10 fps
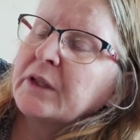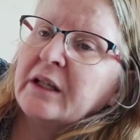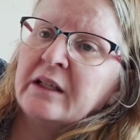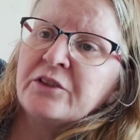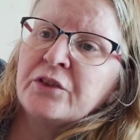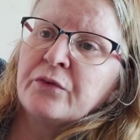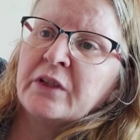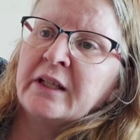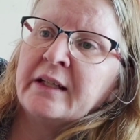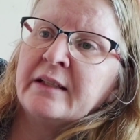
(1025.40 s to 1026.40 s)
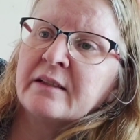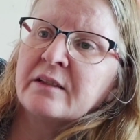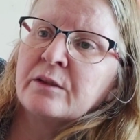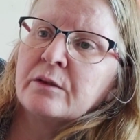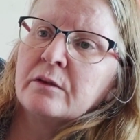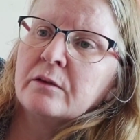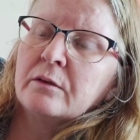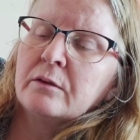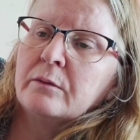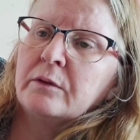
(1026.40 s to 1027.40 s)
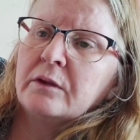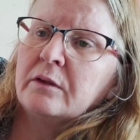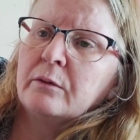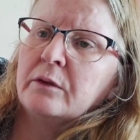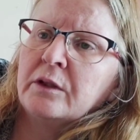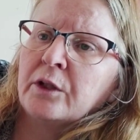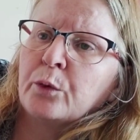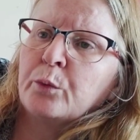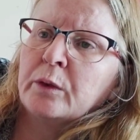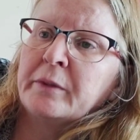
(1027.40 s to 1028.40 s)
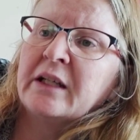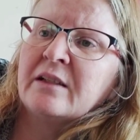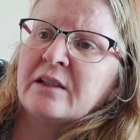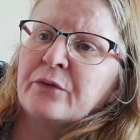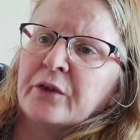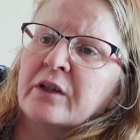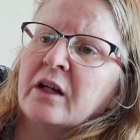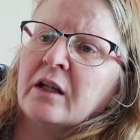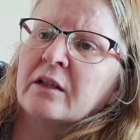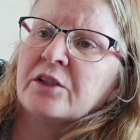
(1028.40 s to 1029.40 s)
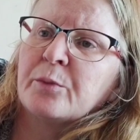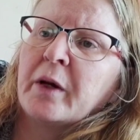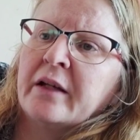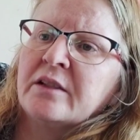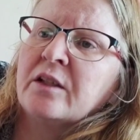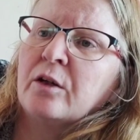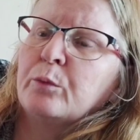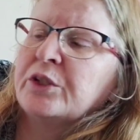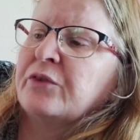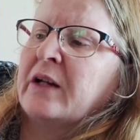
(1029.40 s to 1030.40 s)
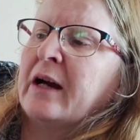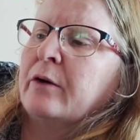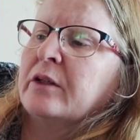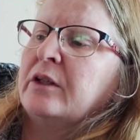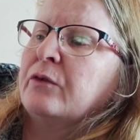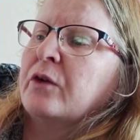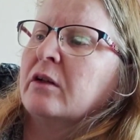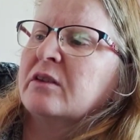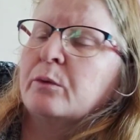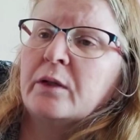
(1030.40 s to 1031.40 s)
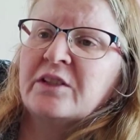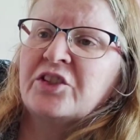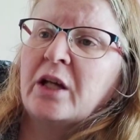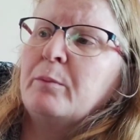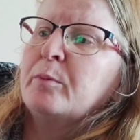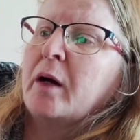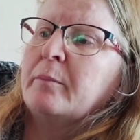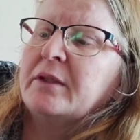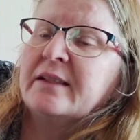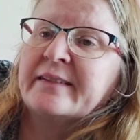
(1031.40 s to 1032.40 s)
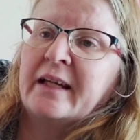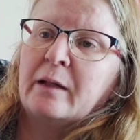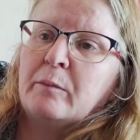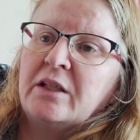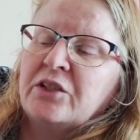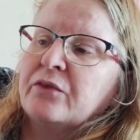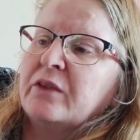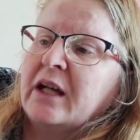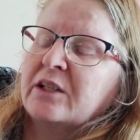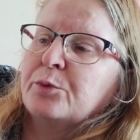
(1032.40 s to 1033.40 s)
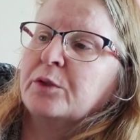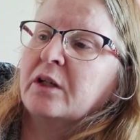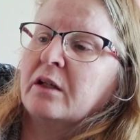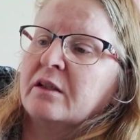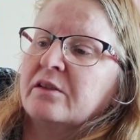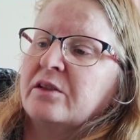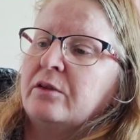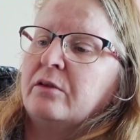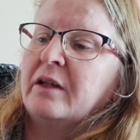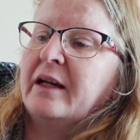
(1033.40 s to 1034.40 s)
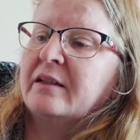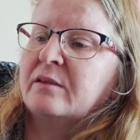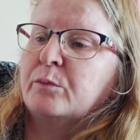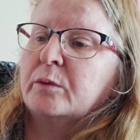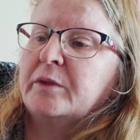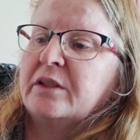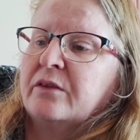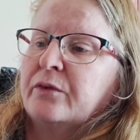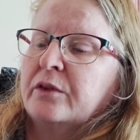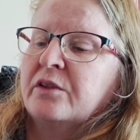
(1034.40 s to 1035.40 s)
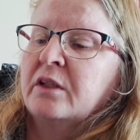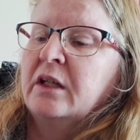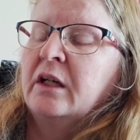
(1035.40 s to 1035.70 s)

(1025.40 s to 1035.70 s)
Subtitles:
Each of these, you know, will be a different color depending on which flower that you've got. So while the shape might be the same, each of the actual colors that you get will be different.